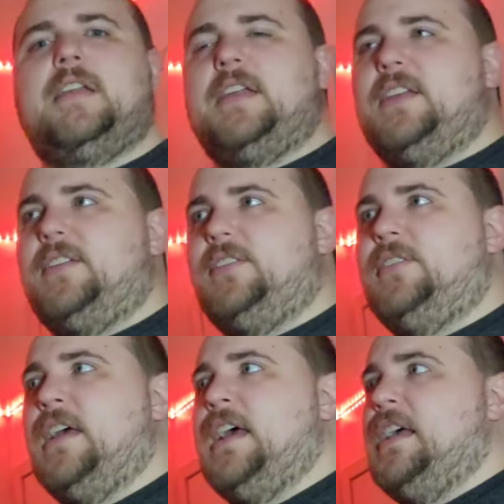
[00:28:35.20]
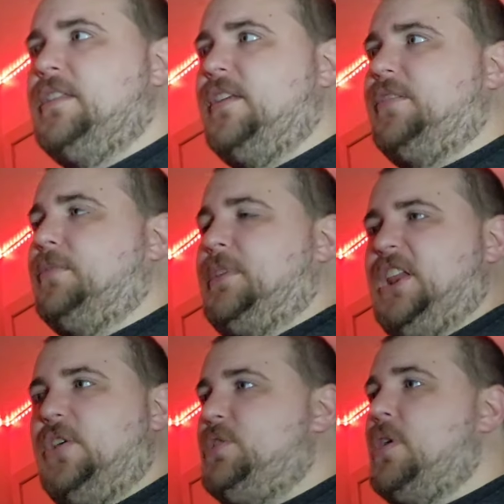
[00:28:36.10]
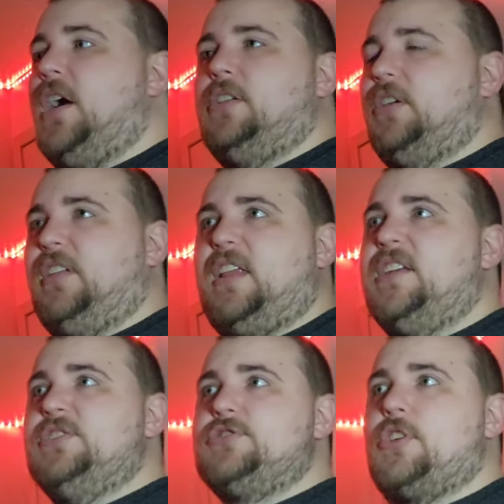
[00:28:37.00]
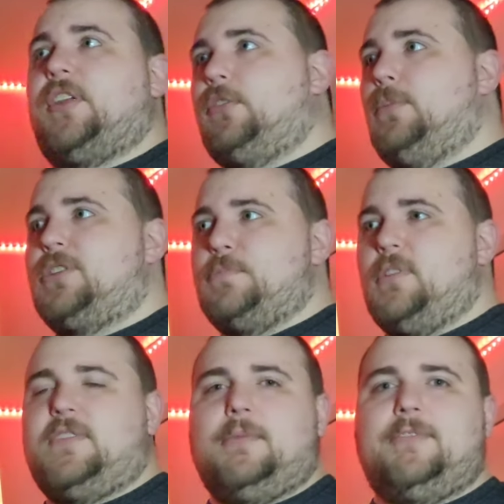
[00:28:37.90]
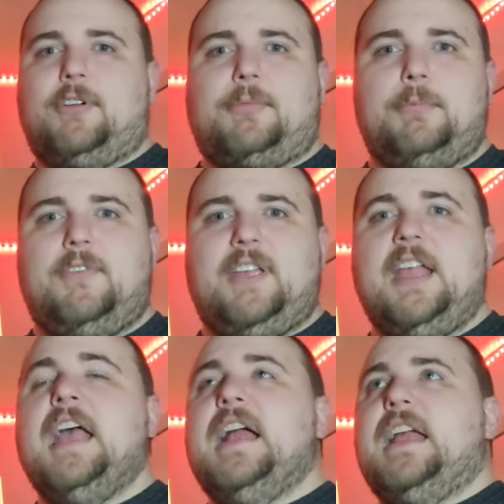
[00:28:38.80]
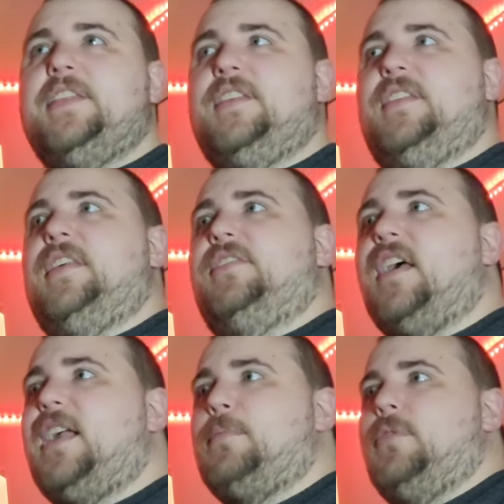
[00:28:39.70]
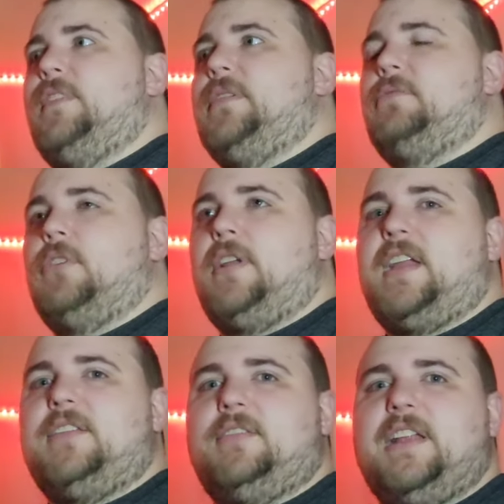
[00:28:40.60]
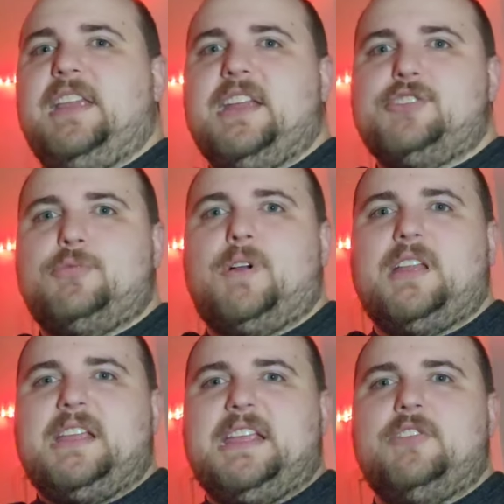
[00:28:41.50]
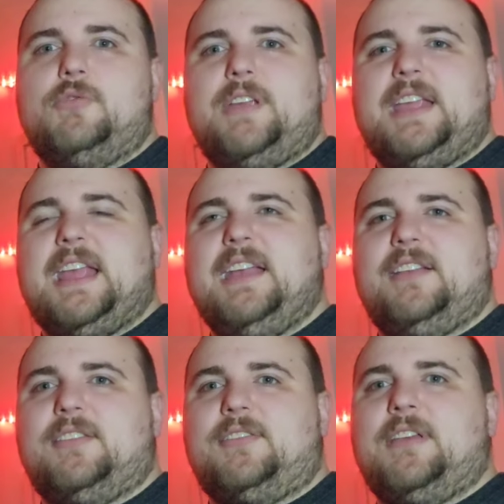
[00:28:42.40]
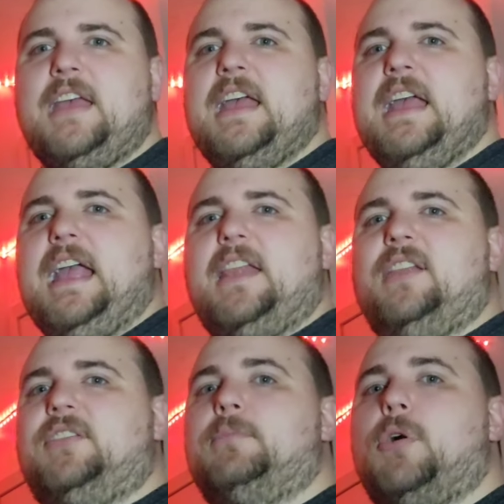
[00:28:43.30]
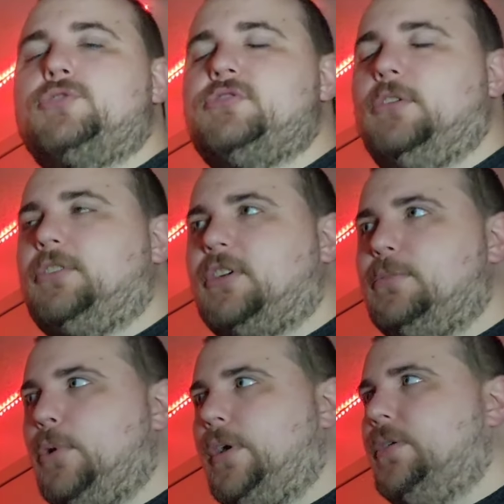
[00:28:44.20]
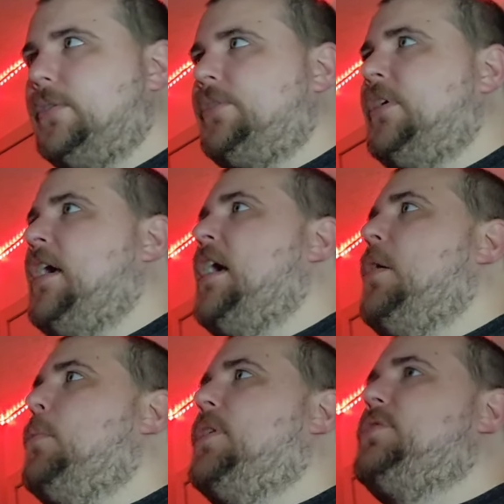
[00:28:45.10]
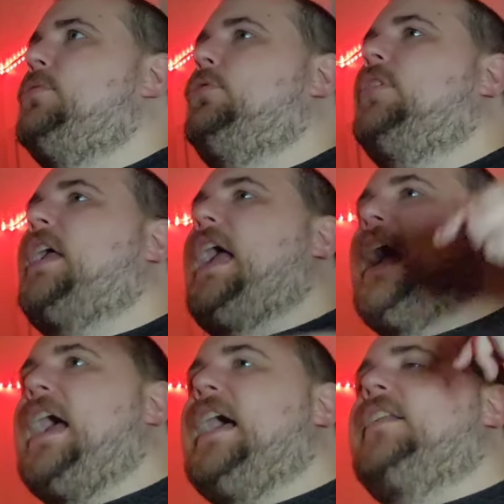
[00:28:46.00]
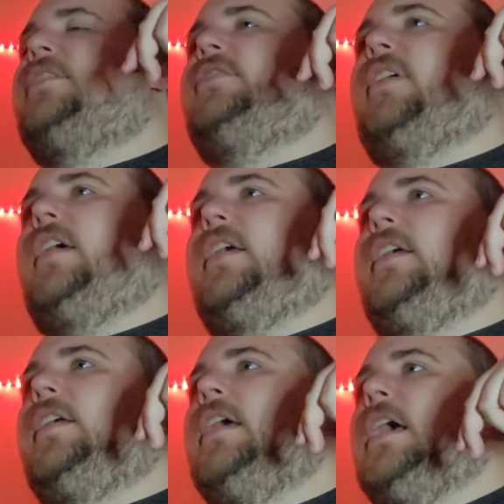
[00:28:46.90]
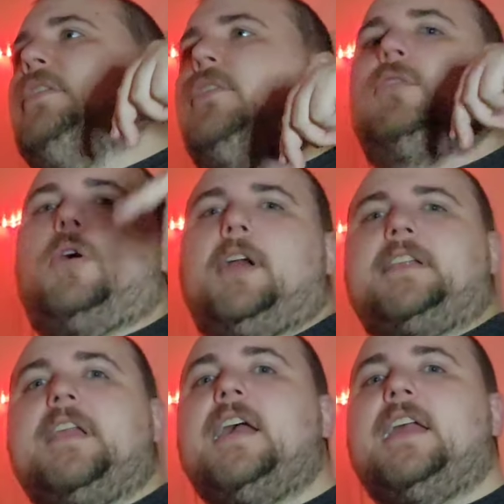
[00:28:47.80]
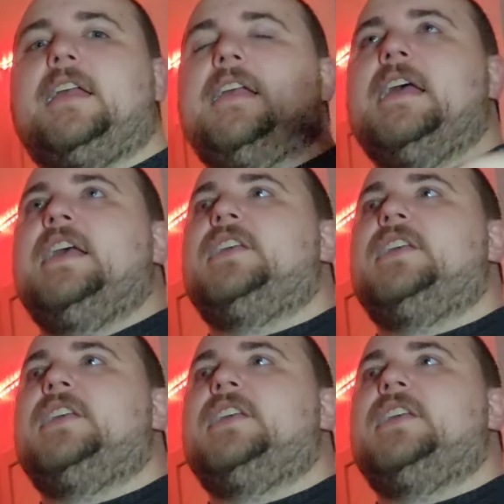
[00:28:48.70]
is this, you know, you understand his journey so much more from first movie and then the second movie, learning his lineage and who he is and his emotional turmoils. When you look at, say, The Dark Knight,